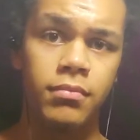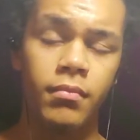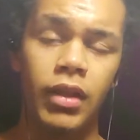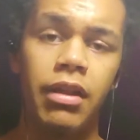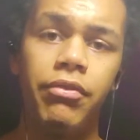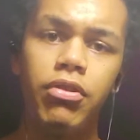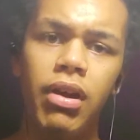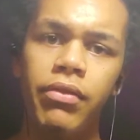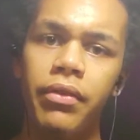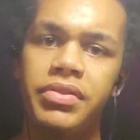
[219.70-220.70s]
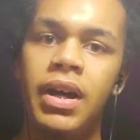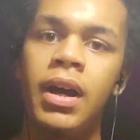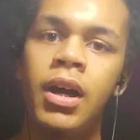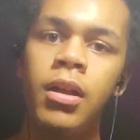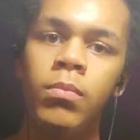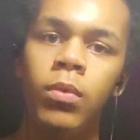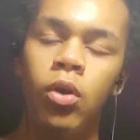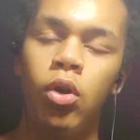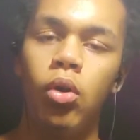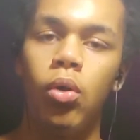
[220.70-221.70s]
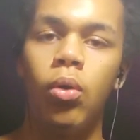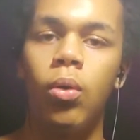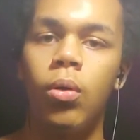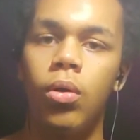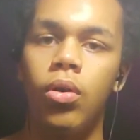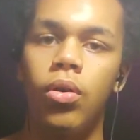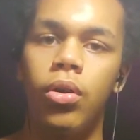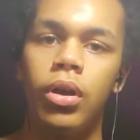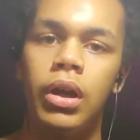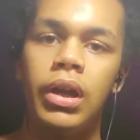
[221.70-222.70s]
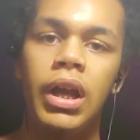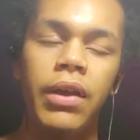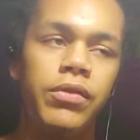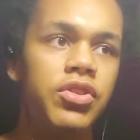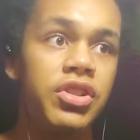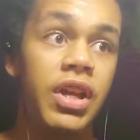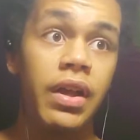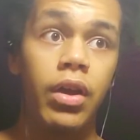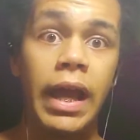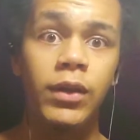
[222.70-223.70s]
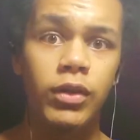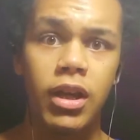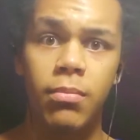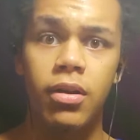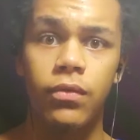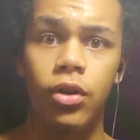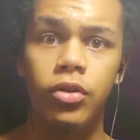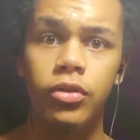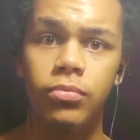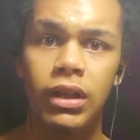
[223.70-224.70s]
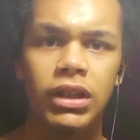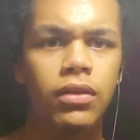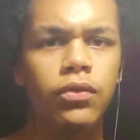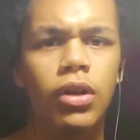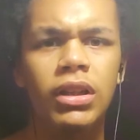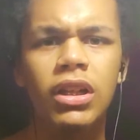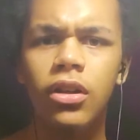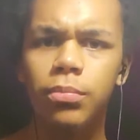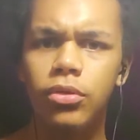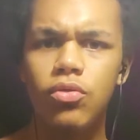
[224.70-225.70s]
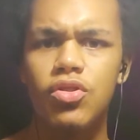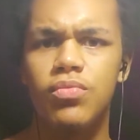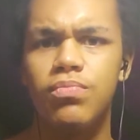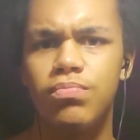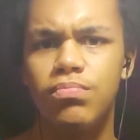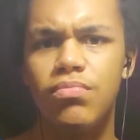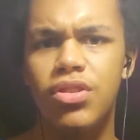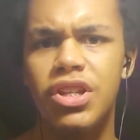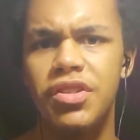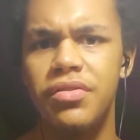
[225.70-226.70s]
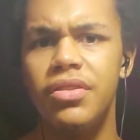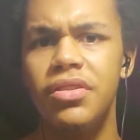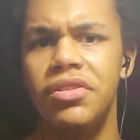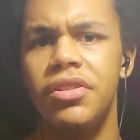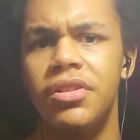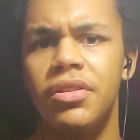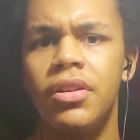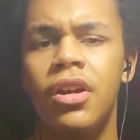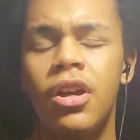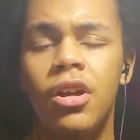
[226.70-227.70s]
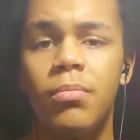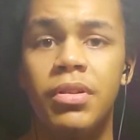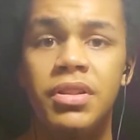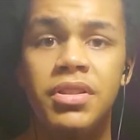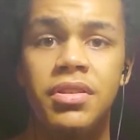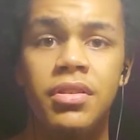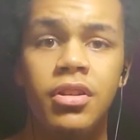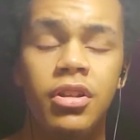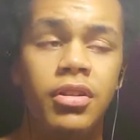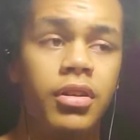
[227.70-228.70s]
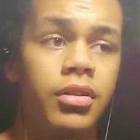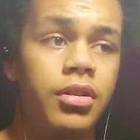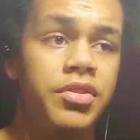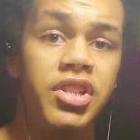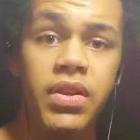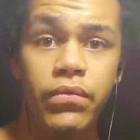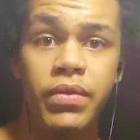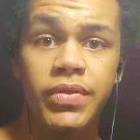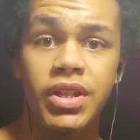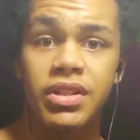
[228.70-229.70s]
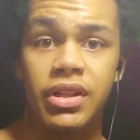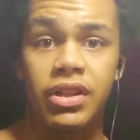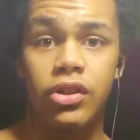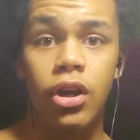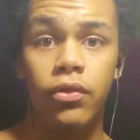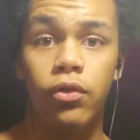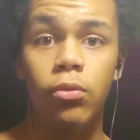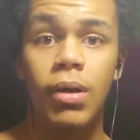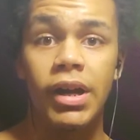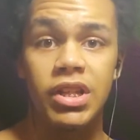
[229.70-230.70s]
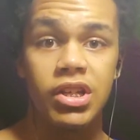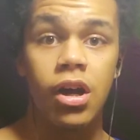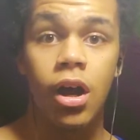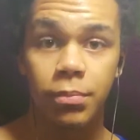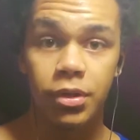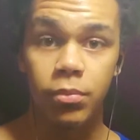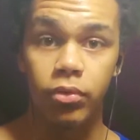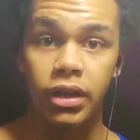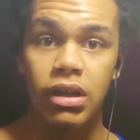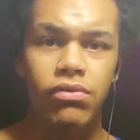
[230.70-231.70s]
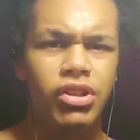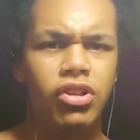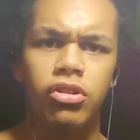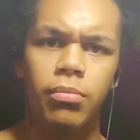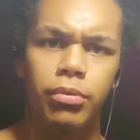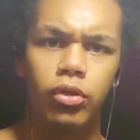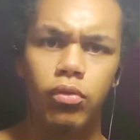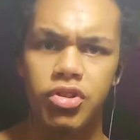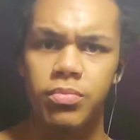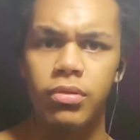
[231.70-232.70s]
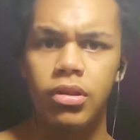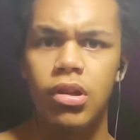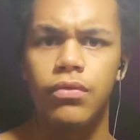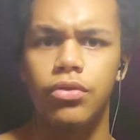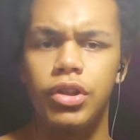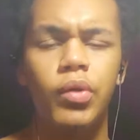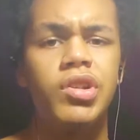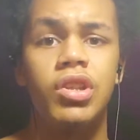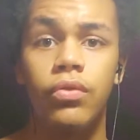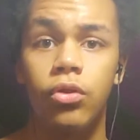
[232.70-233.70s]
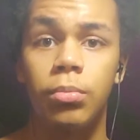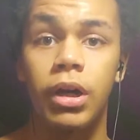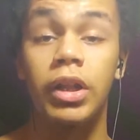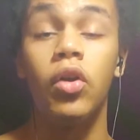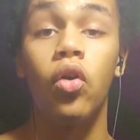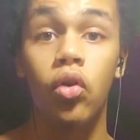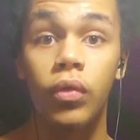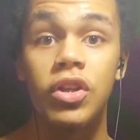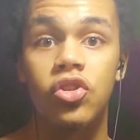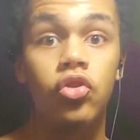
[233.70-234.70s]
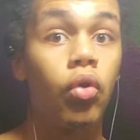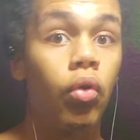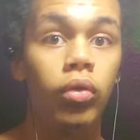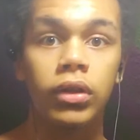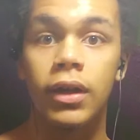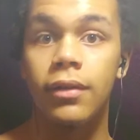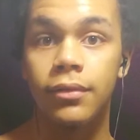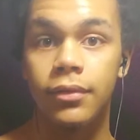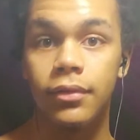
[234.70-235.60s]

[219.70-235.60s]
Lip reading: And if you don't have enough time, or if you just can't handle that amount of volume, I think upper lower is good. But Steve Reeves says that full body is optimal. He never did an upper lower split ever. He always did full body, always, his whole life.